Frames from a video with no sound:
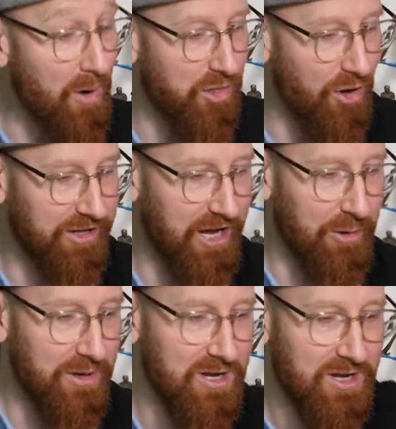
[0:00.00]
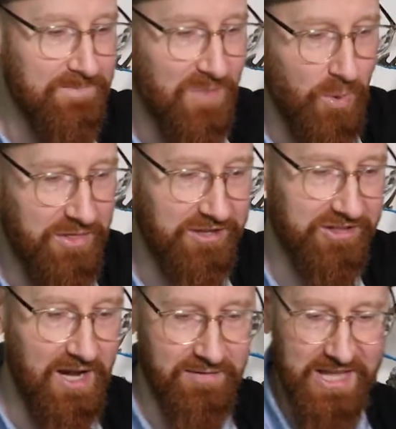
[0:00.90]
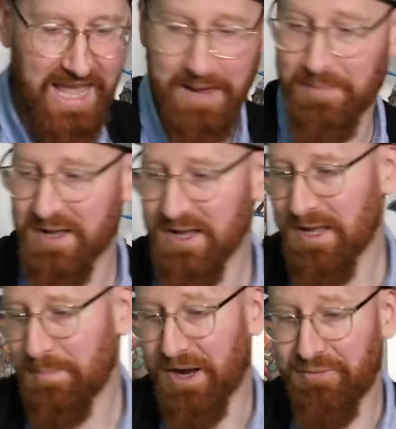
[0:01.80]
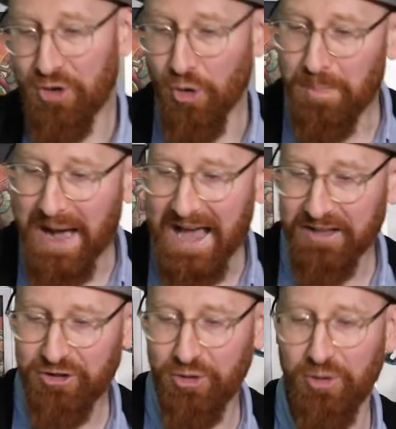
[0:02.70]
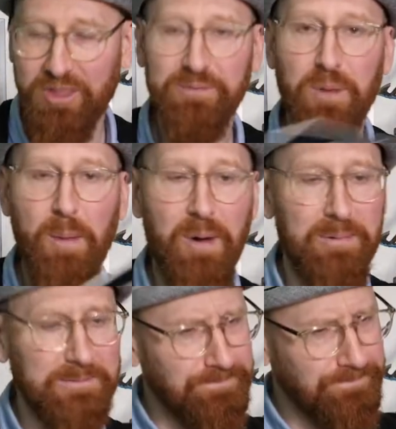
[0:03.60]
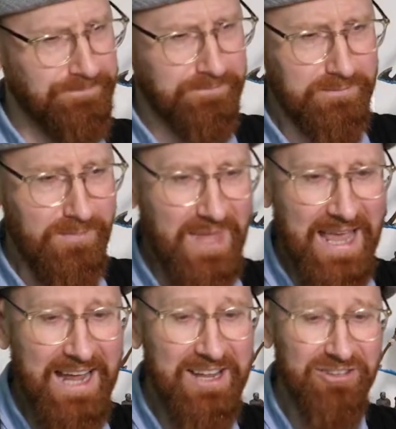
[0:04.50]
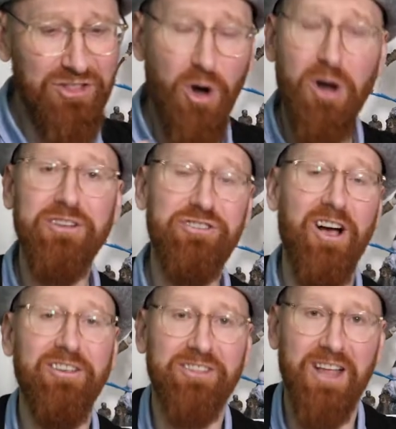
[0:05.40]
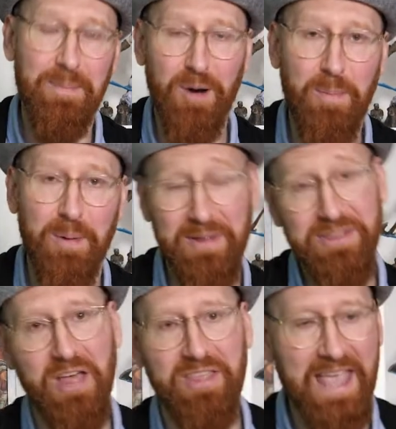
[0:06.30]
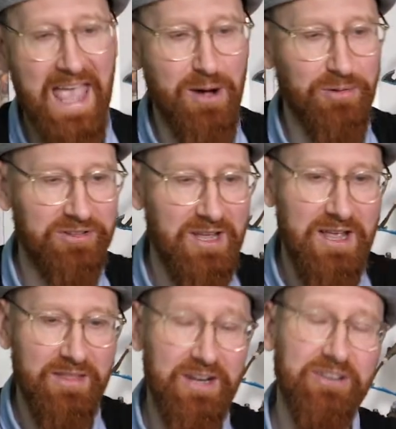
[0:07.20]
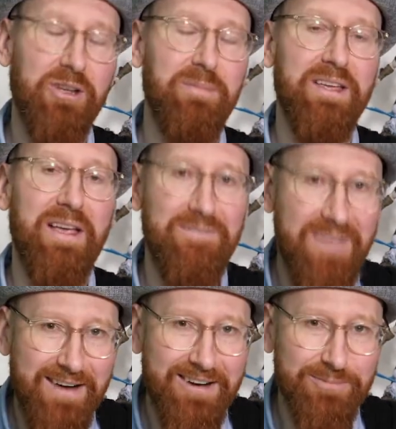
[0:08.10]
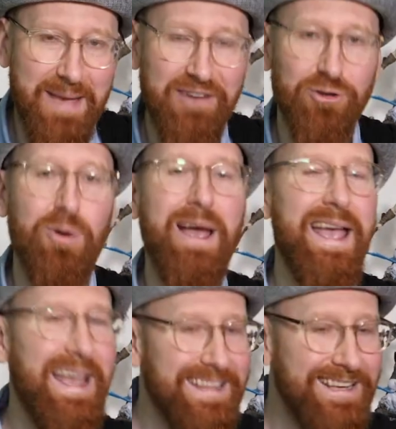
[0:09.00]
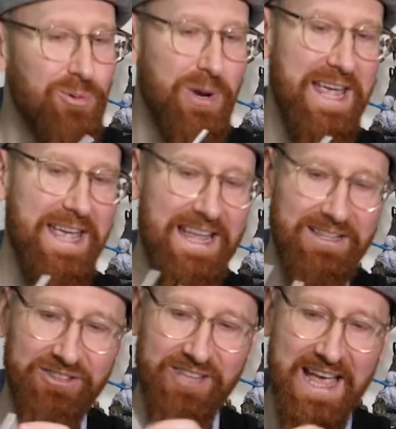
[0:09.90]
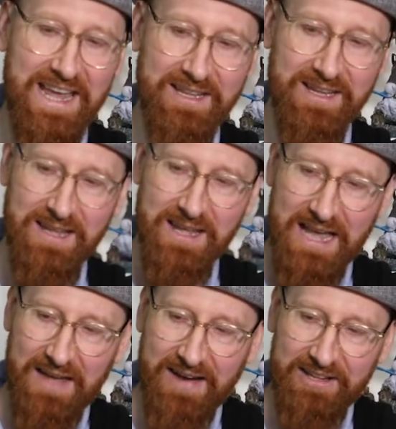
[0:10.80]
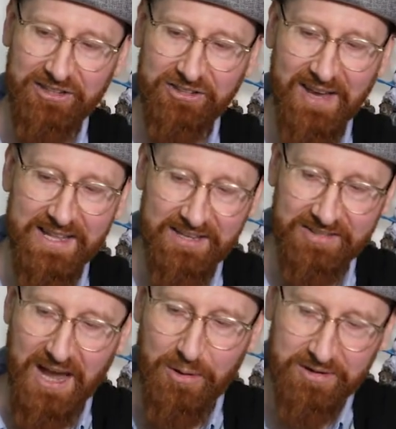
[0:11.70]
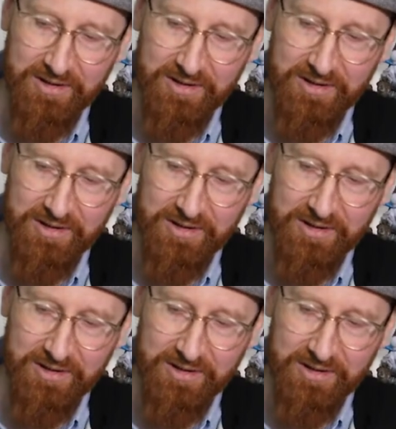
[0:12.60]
thought out with the style of the game. But if we go back to this pop-up, it is not just a pop-up and nothing else. There is something very special hidden away inside. If I just slide this out,